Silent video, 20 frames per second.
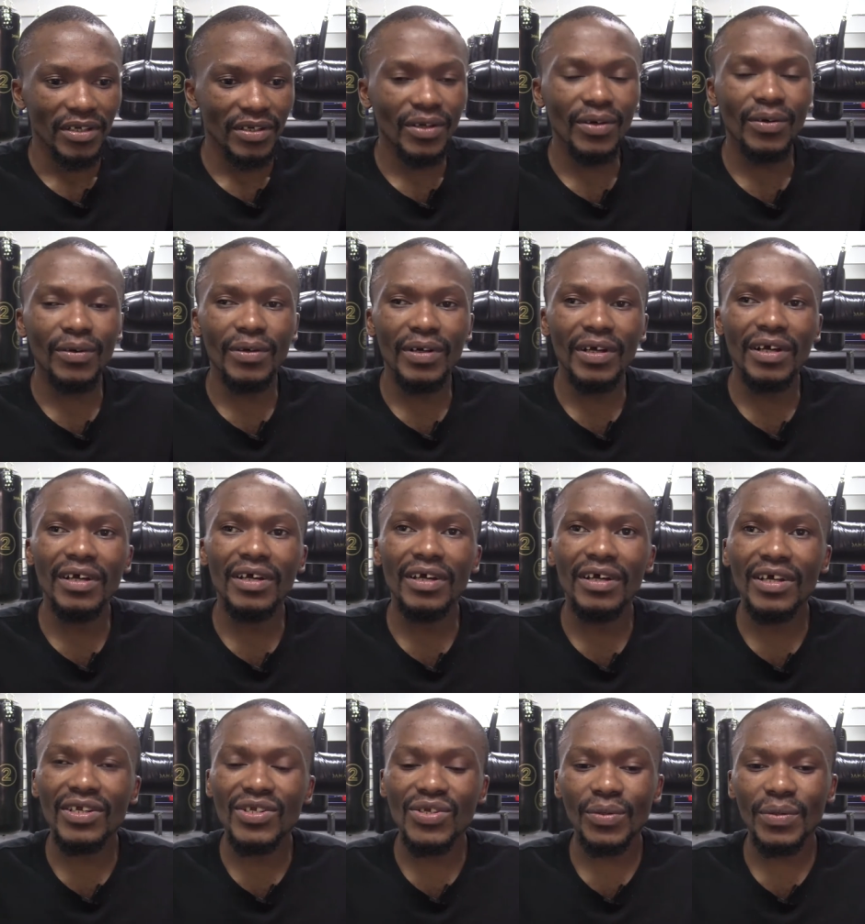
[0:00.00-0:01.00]
No,
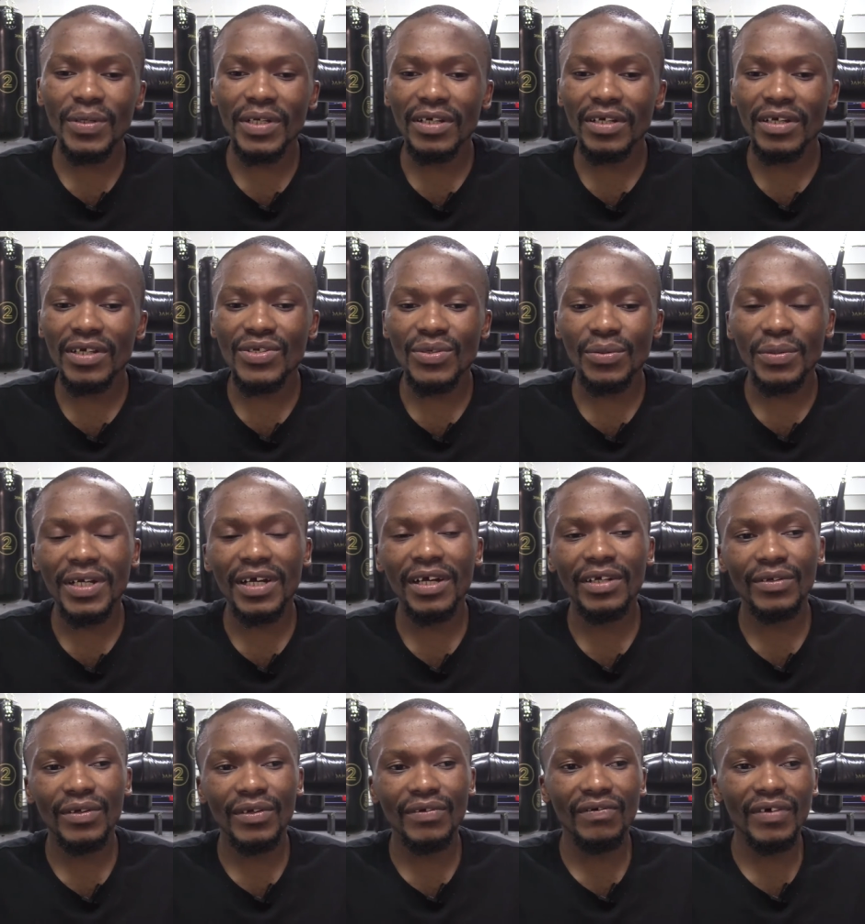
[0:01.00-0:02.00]
a, a Joey, a Joey
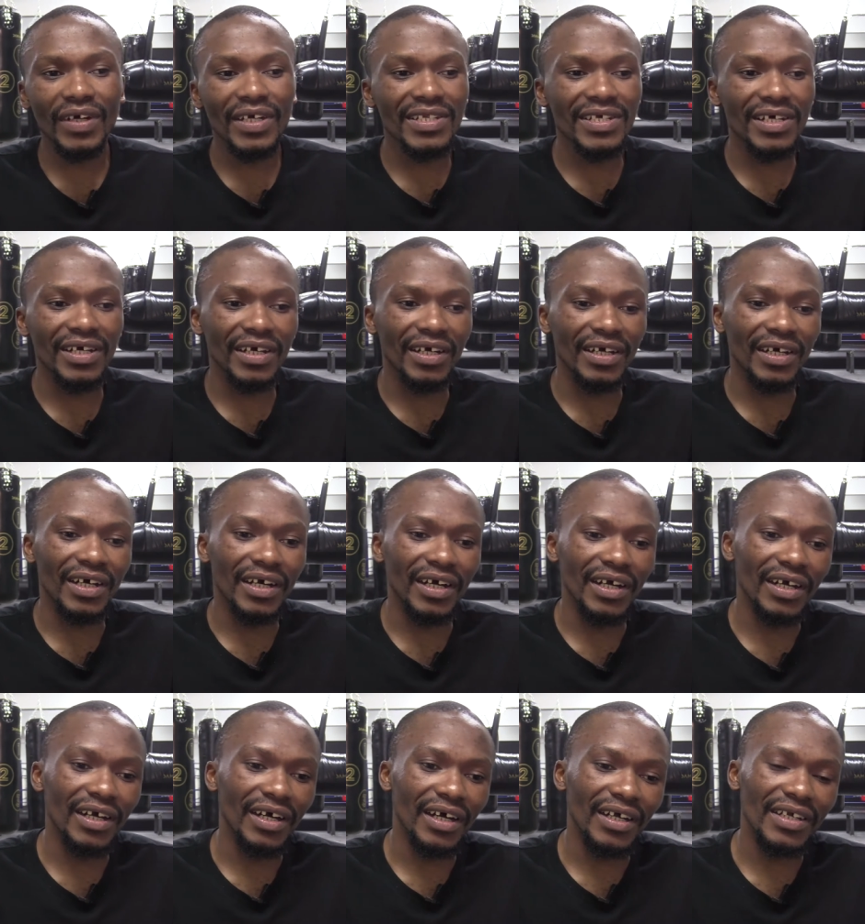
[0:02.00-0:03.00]
Canoy fight, uh,
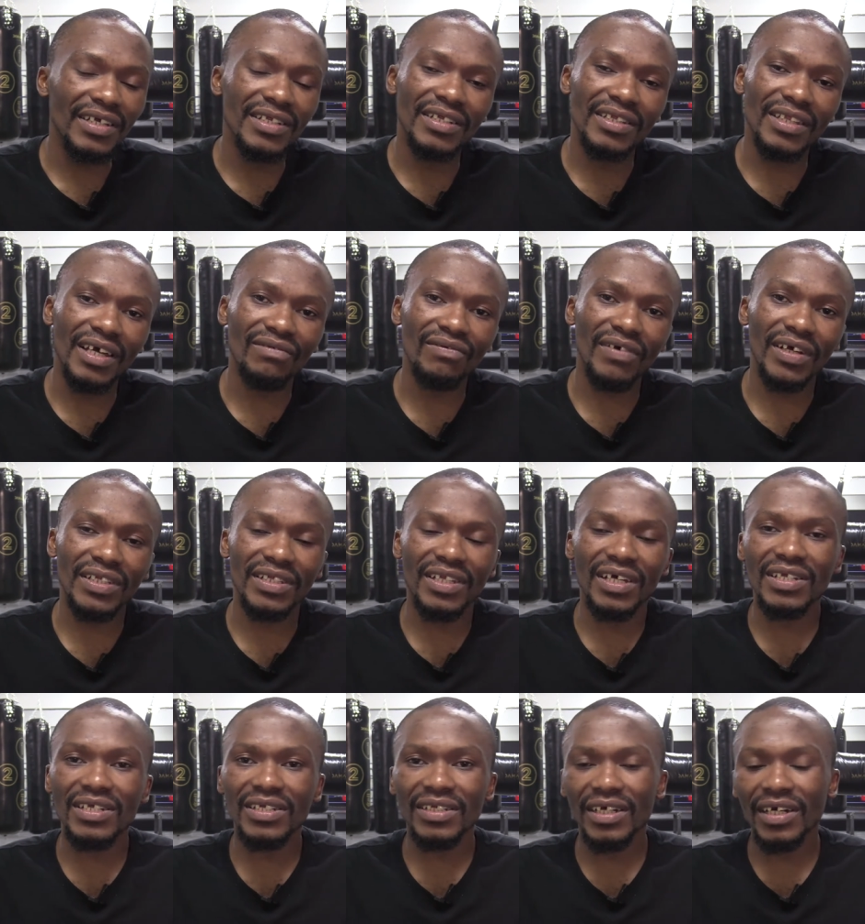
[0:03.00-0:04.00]
uh, it, that fight
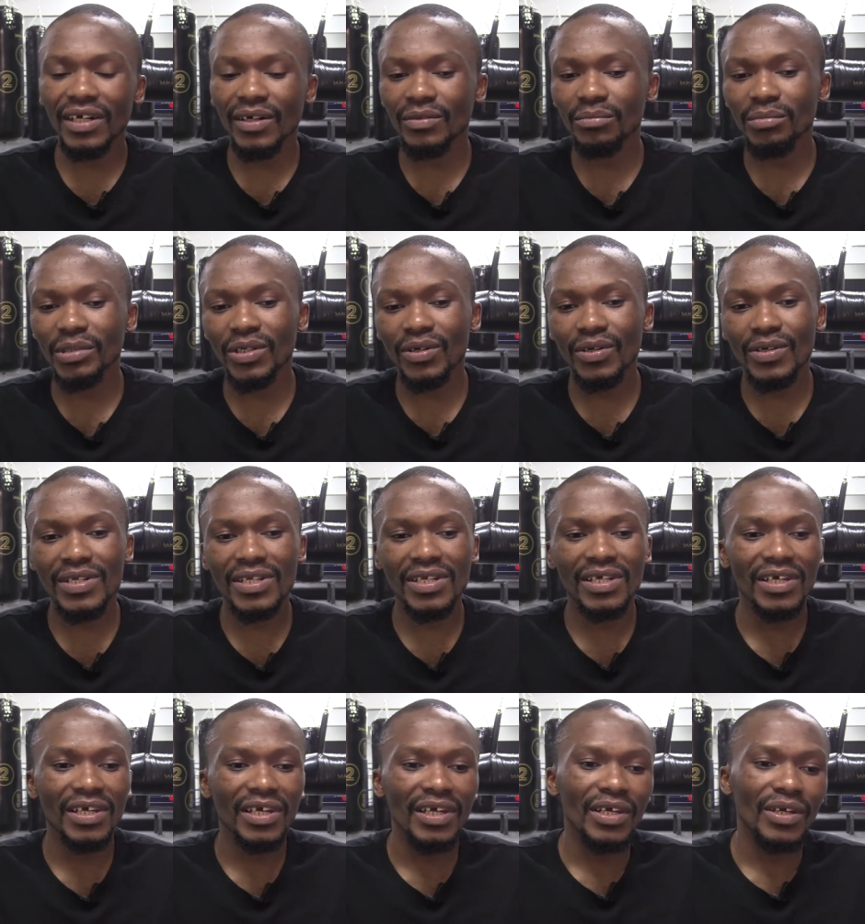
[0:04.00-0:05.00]
doesn't count because
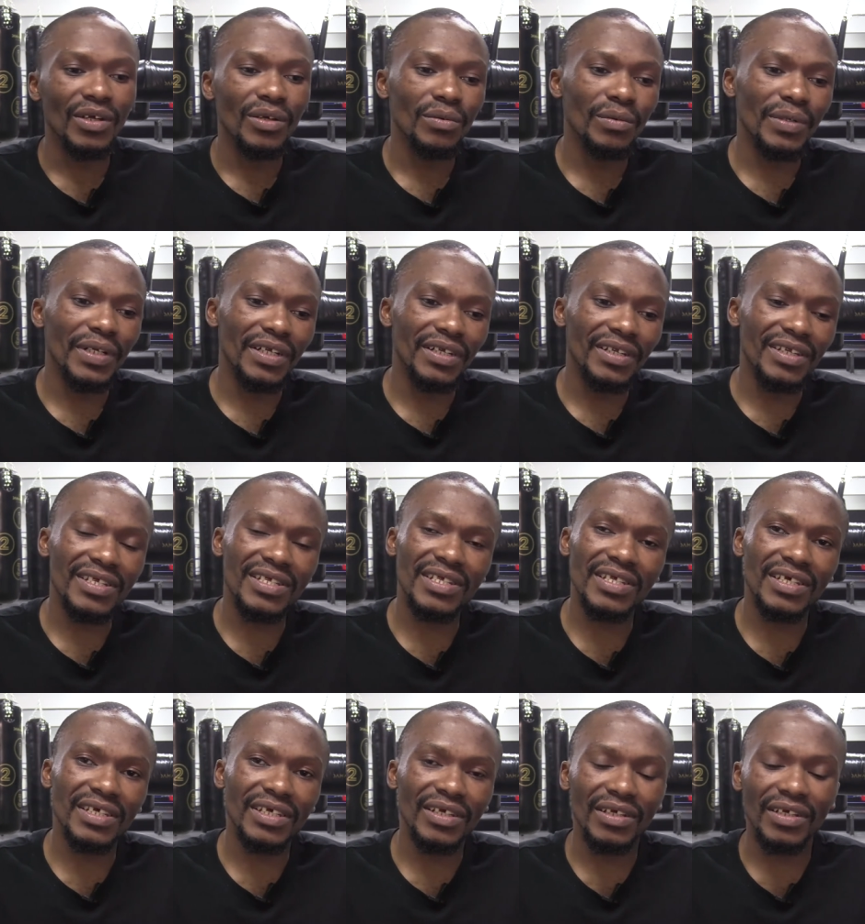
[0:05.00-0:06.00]
we didn't
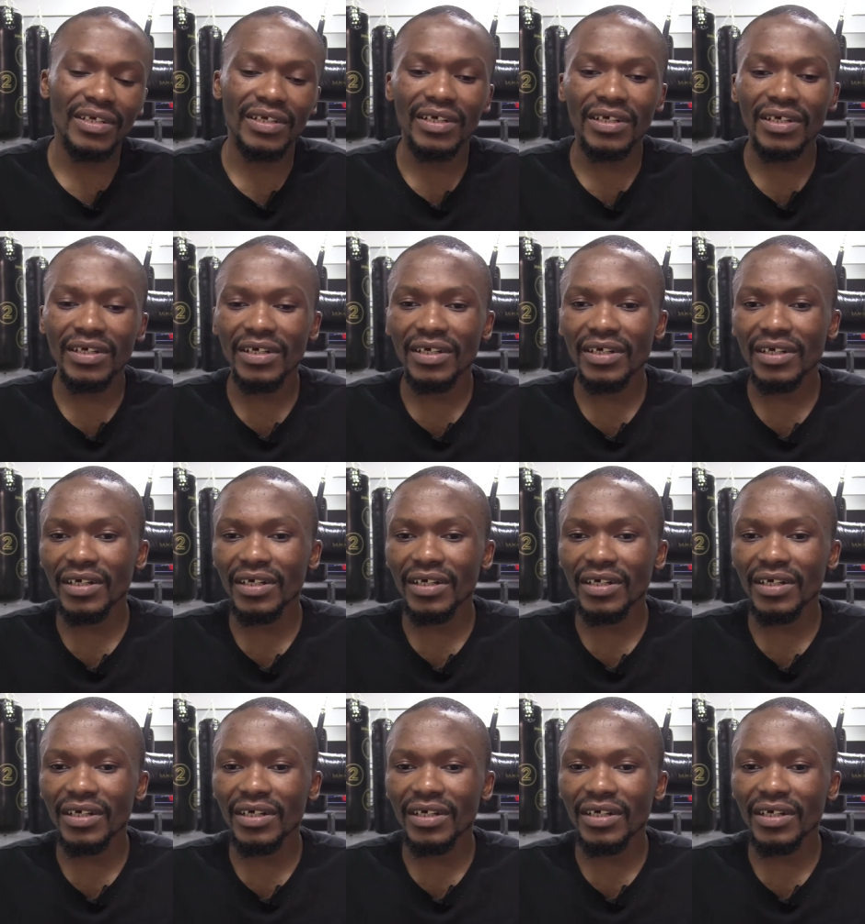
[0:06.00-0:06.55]
see uh,